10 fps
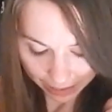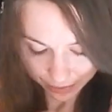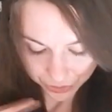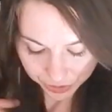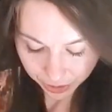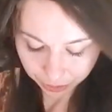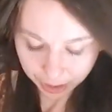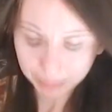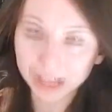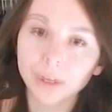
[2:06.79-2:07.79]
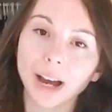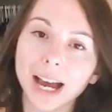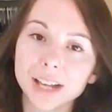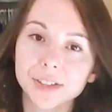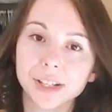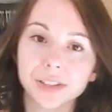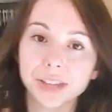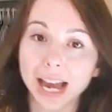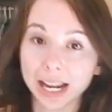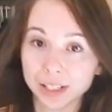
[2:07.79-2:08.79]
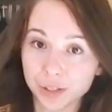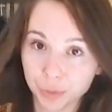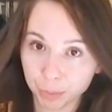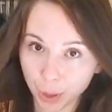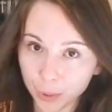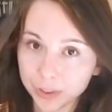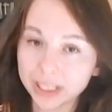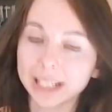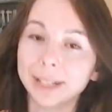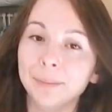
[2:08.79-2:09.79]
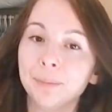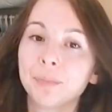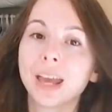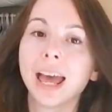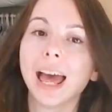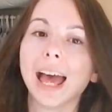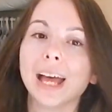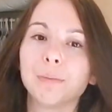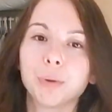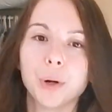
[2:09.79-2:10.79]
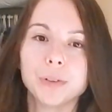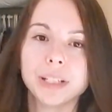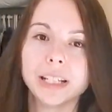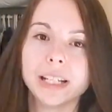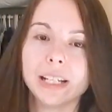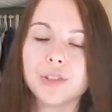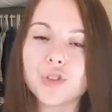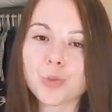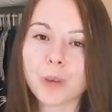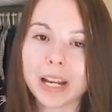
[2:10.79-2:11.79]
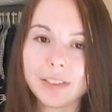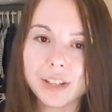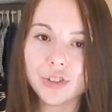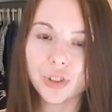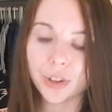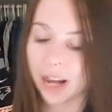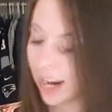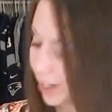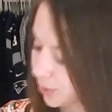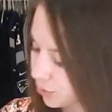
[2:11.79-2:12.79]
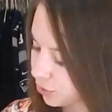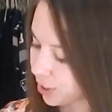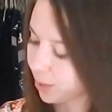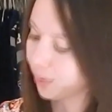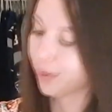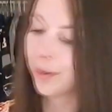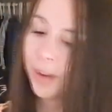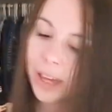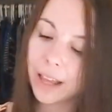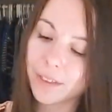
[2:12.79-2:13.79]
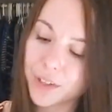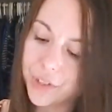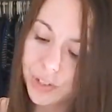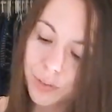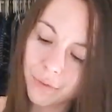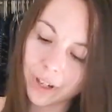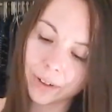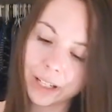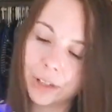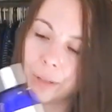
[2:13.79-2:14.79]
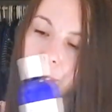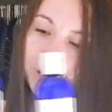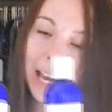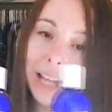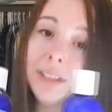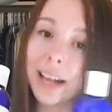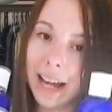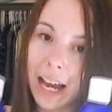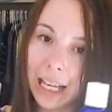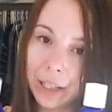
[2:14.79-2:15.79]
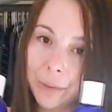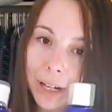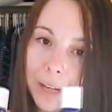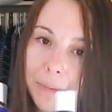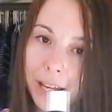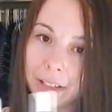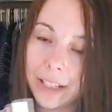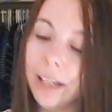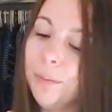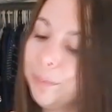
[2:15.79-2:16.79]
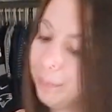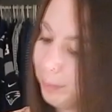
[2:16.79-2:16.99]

And the silk amino acids act as protein, and protein strengthens your hair. So this is a very good blend. I highly recommend it.